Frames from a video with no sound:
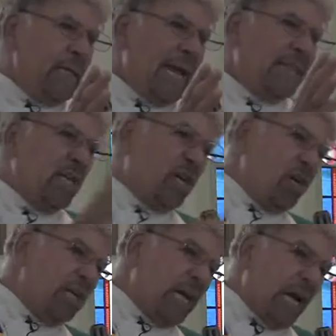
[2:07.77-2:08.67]
Not the
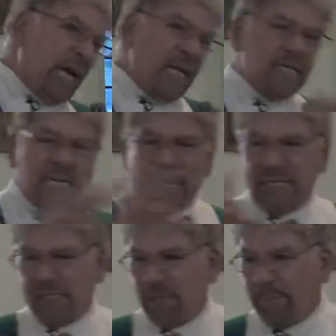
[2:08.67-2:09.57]
good guys
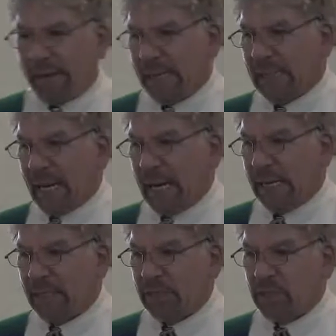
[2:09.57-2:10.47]
against the bad
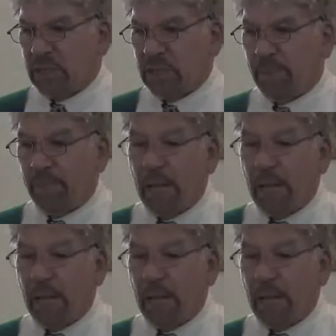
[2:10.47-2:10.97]
guys,